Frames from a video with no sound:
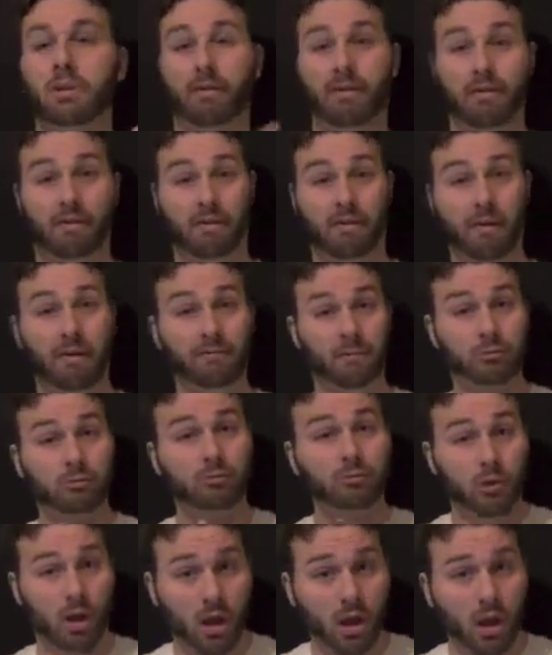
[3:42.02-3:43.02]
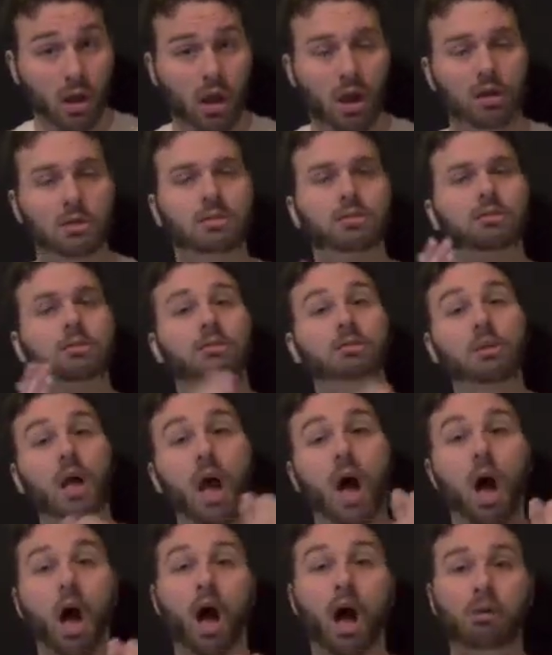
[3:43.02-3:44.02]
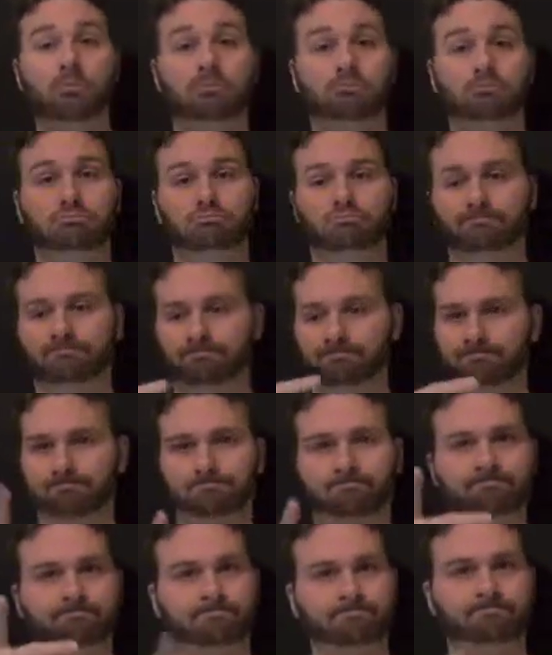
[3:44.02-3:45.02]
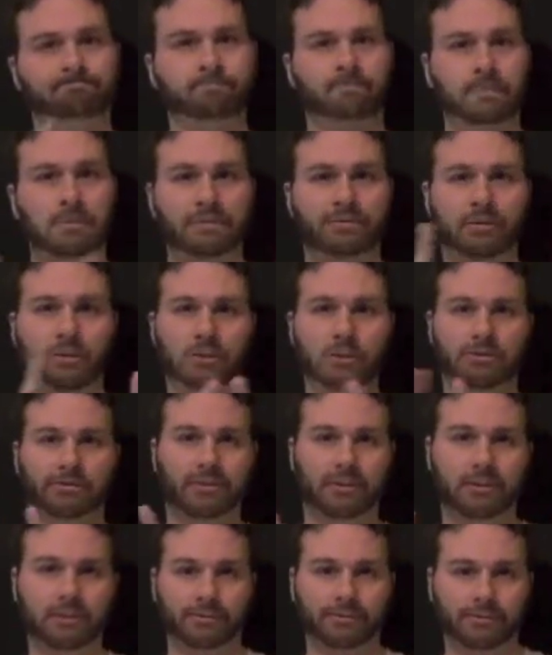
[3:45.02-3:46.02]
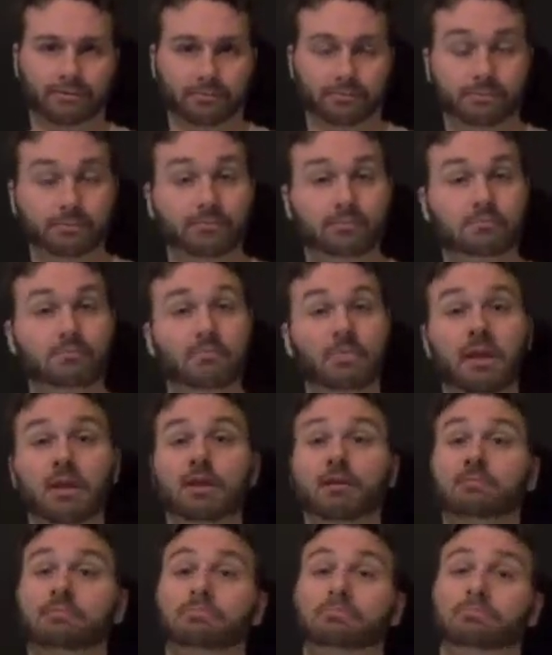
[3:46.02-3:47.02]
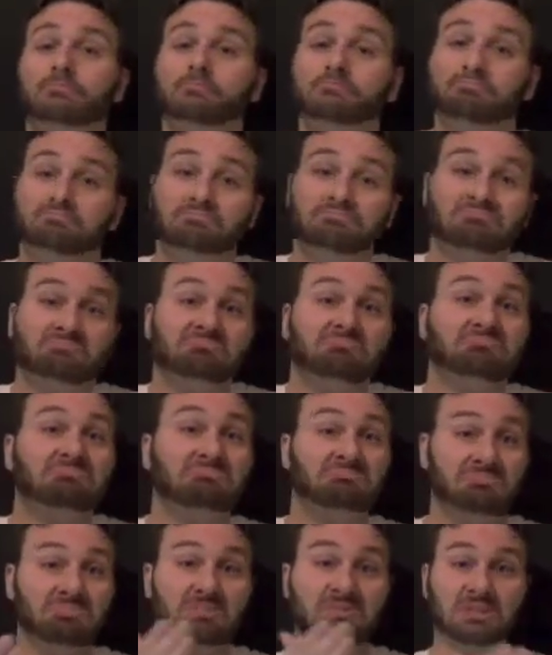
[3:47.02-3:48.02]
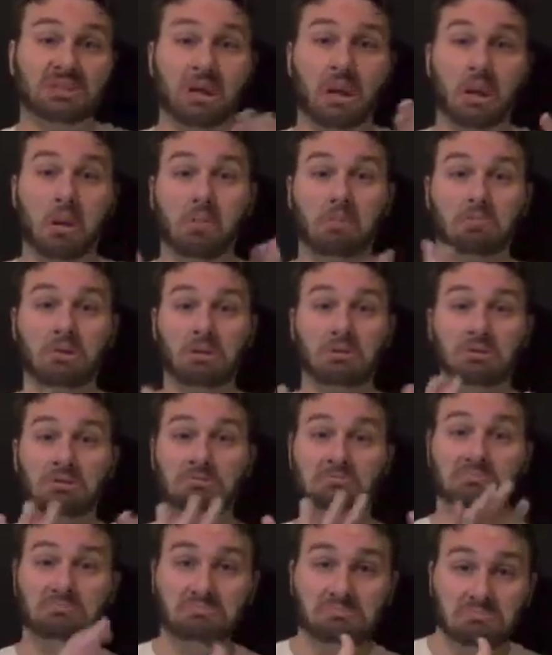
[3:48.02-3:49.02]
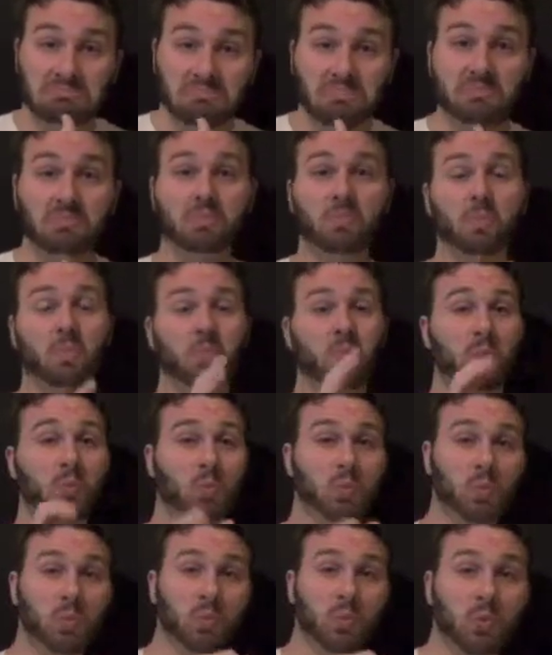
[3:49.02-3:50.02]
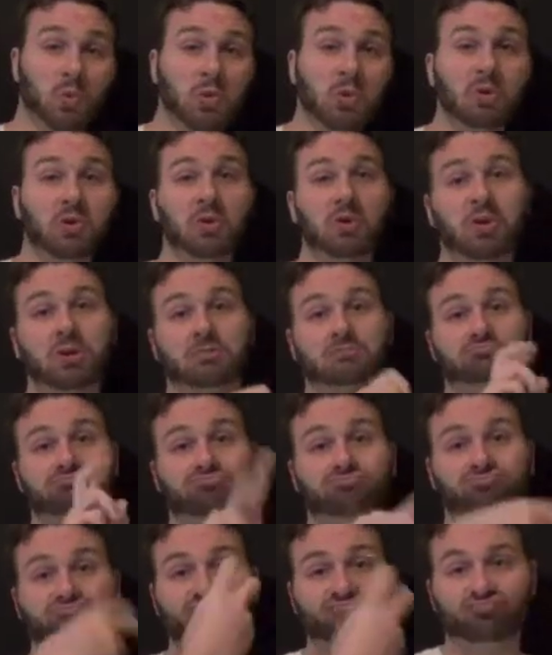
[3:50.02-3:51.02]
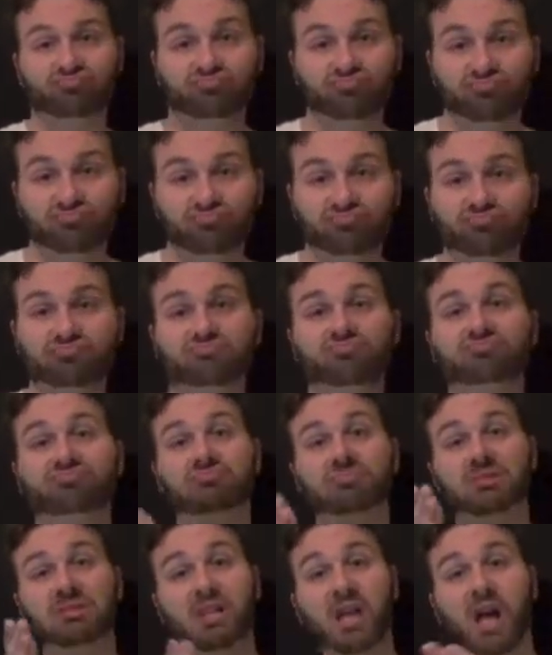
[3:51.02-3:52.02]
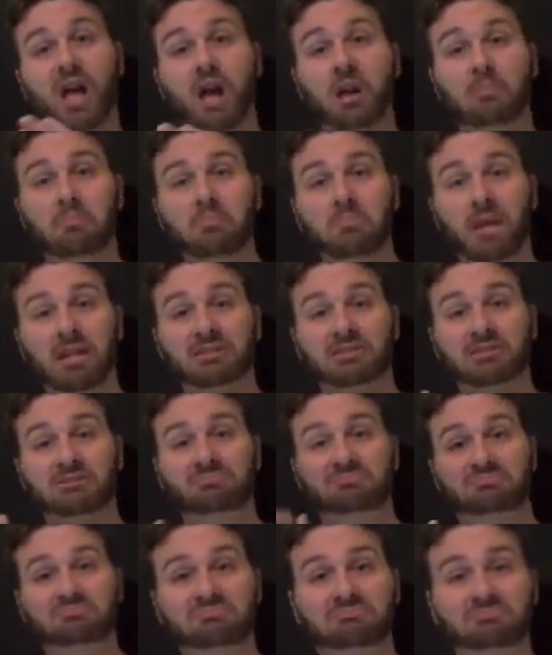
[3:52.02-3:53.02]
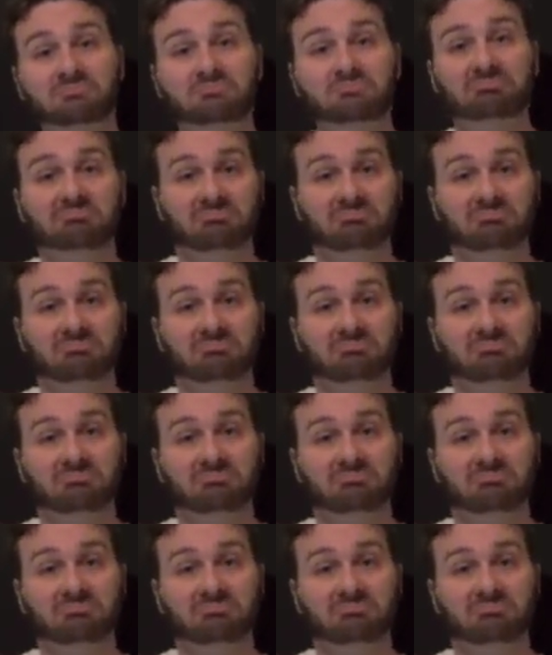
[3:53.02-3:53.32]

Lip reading: Some people will bury themselves in work, grateful for the distraction. Others will turn to their friends, their family, looking for support. Some people hit the bottle, start taking medication.